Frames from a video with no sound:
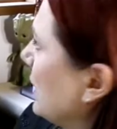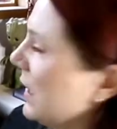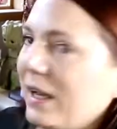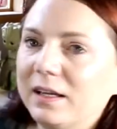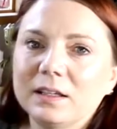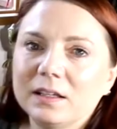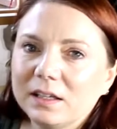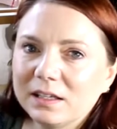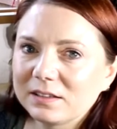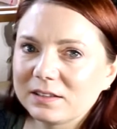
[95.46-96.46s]
Yeah,
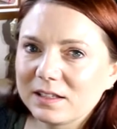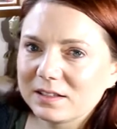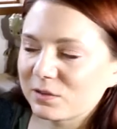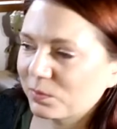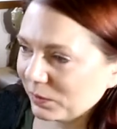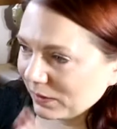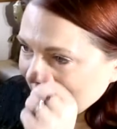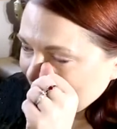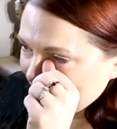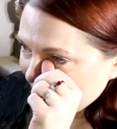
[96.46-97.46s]
it's
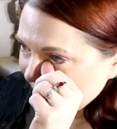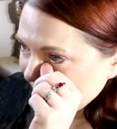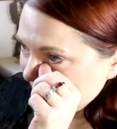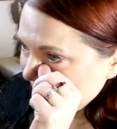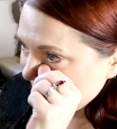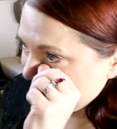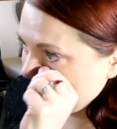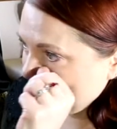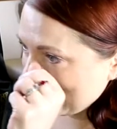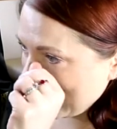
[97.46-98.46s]
really kind of
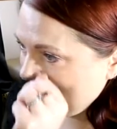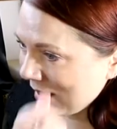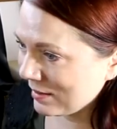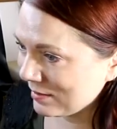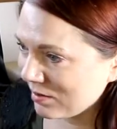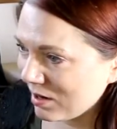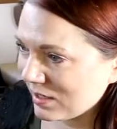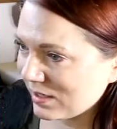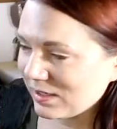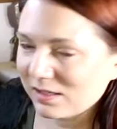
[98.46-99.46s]
insane, and I
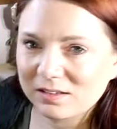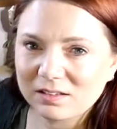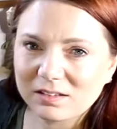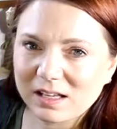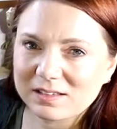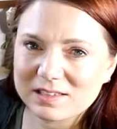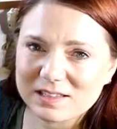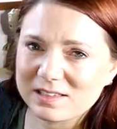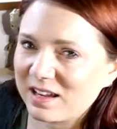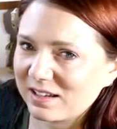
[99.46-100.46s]
didn't like
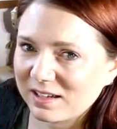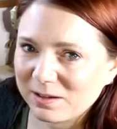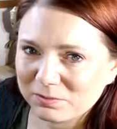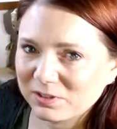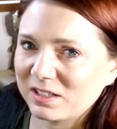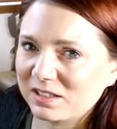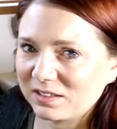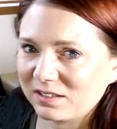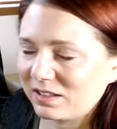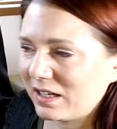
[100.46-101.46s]
zigzag
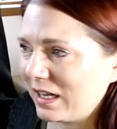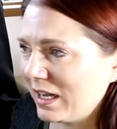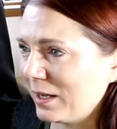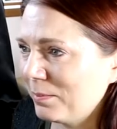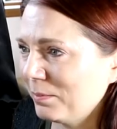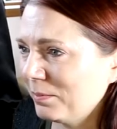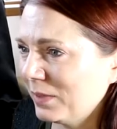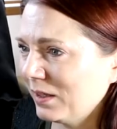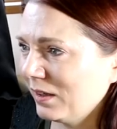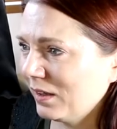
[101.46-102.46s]
every hem,
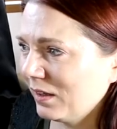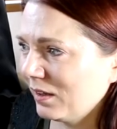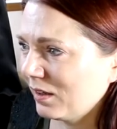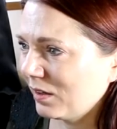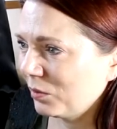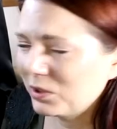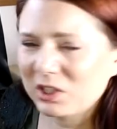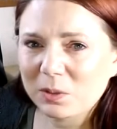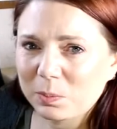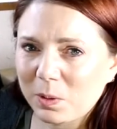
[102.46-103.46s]
which
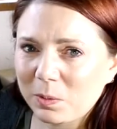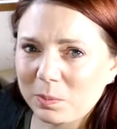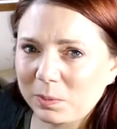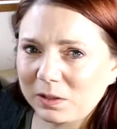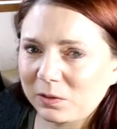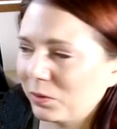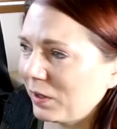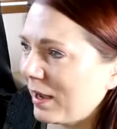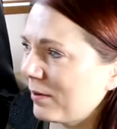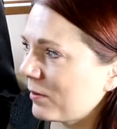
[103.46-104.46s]
I probably could
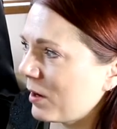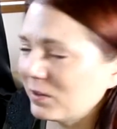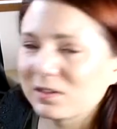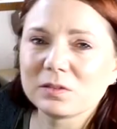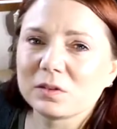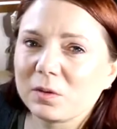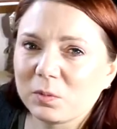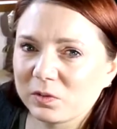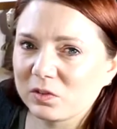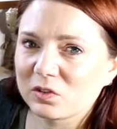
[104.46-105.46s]
have. I
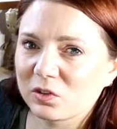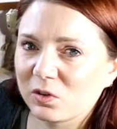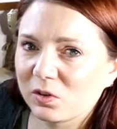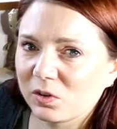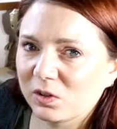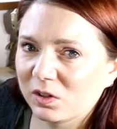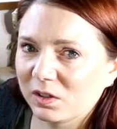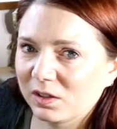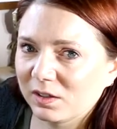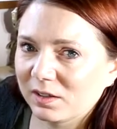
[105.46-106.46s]
wasn't sure.
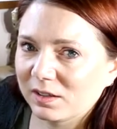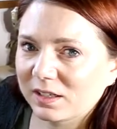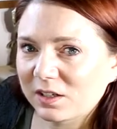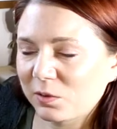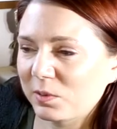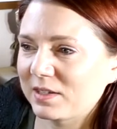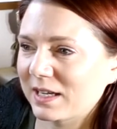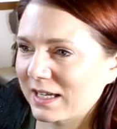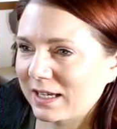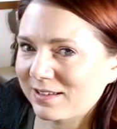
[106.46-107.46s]
Like, I always
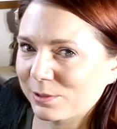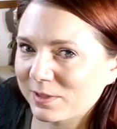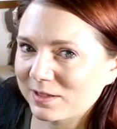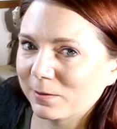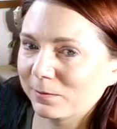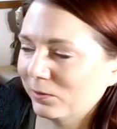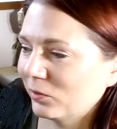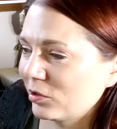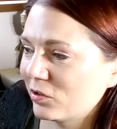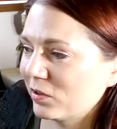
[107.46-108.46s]
second guess myself. If
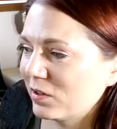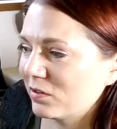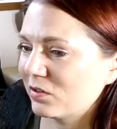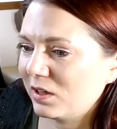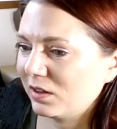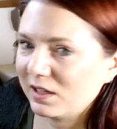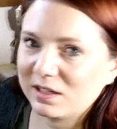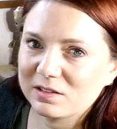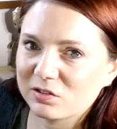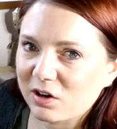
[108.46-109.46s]
it's not in the
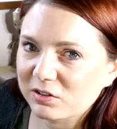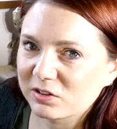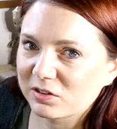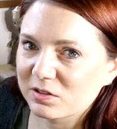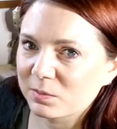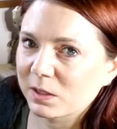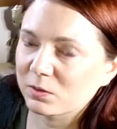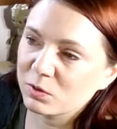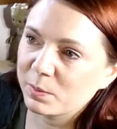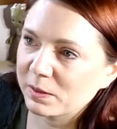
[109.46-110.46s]
instructions, I'm like,
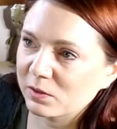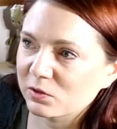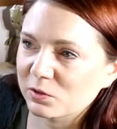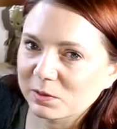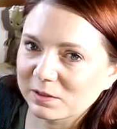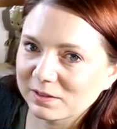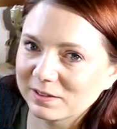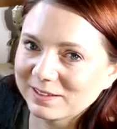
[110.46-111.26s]
oh, I better not do it.